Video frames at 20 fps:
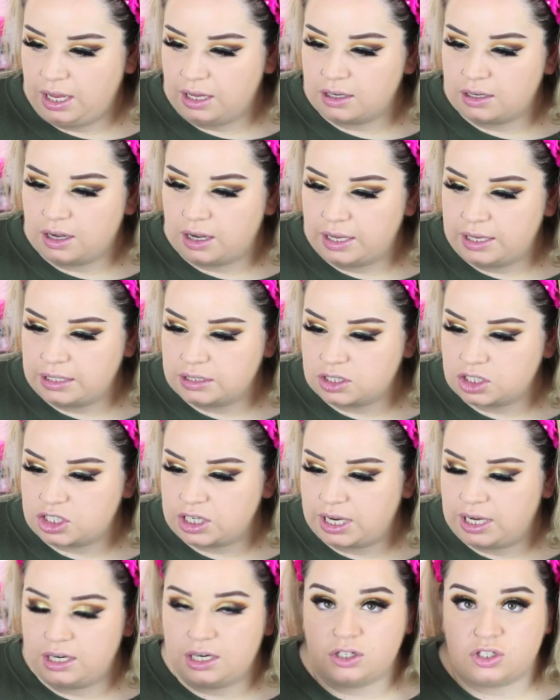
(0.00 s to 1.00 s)
I got in
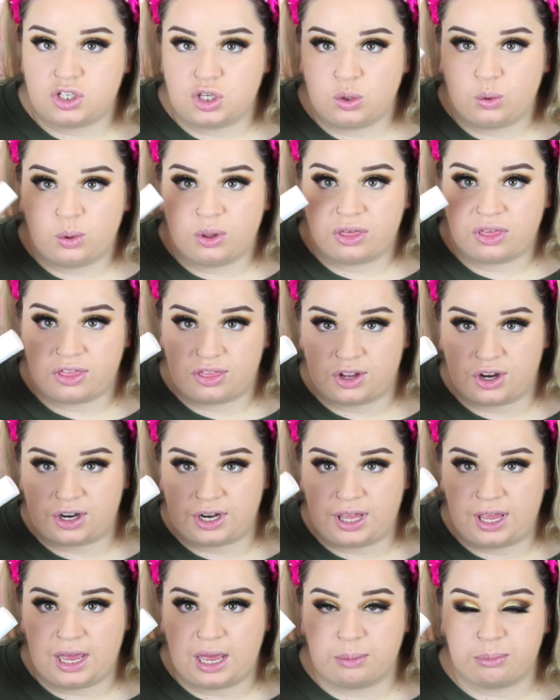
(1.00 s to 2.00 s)
shade
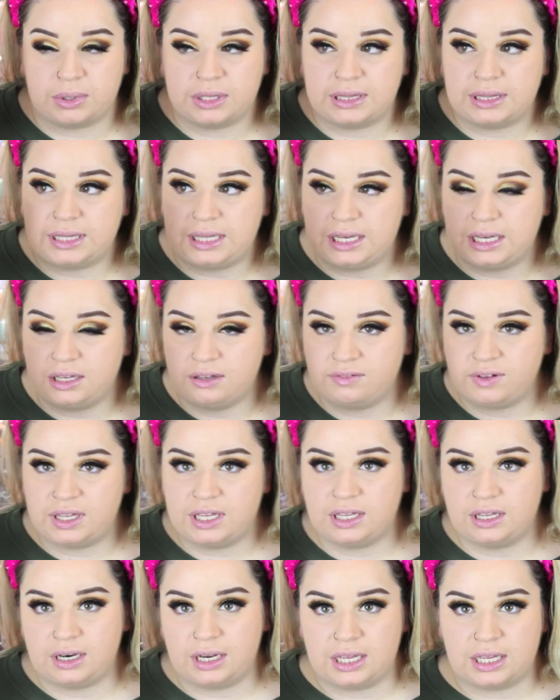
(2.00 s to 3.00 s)
230. I believe
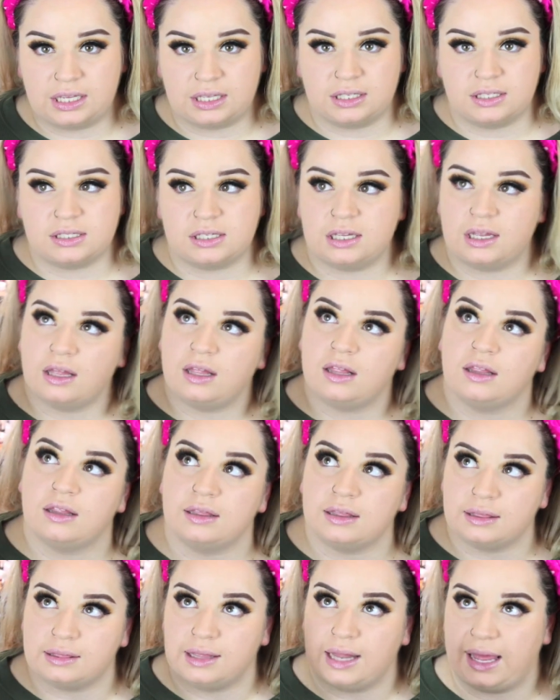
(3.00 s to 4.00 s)
it is
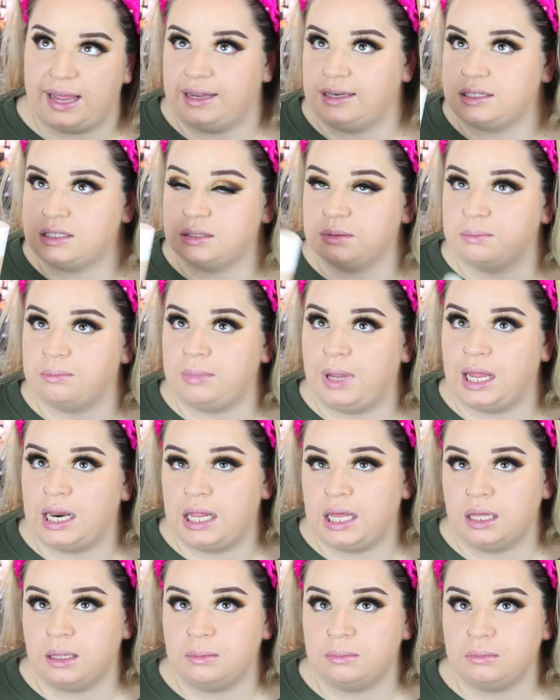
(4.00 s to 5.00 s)
light
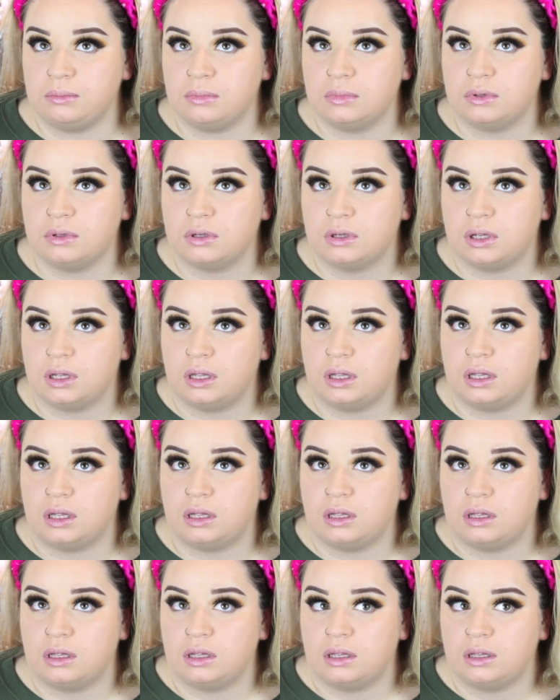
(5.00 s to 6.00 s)
medium
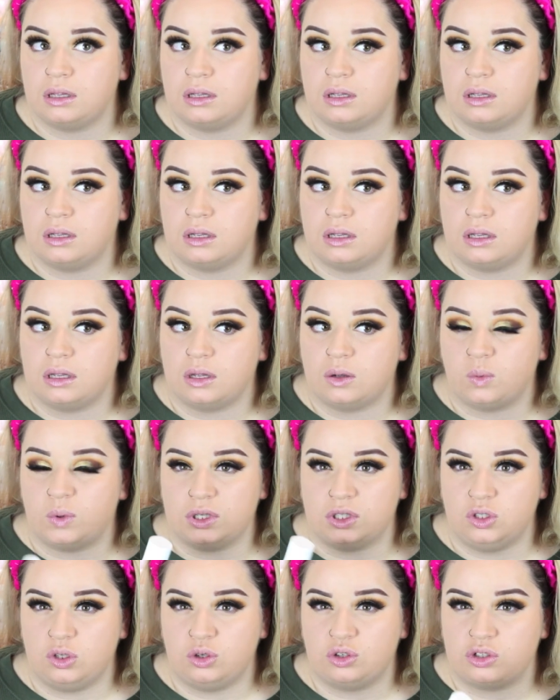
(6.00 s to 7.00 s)

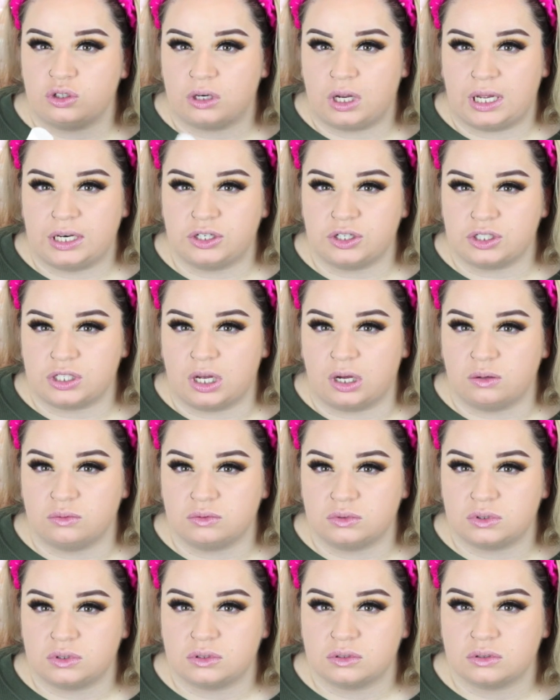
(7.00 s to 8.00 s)
with neutral
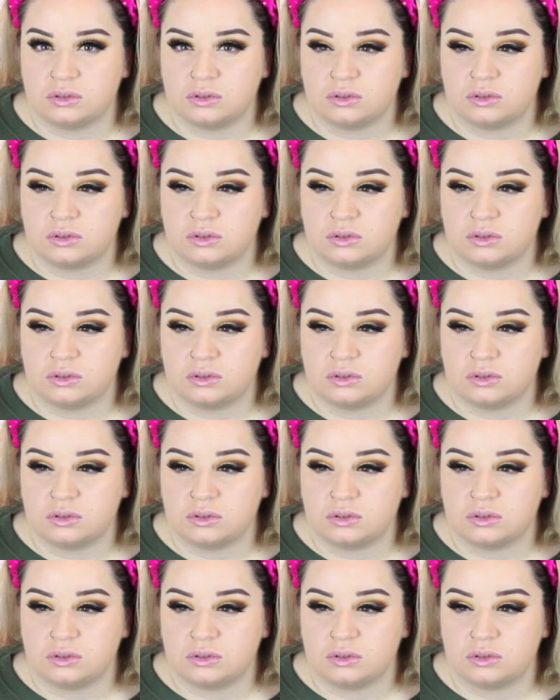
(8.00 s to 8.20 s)
undertones.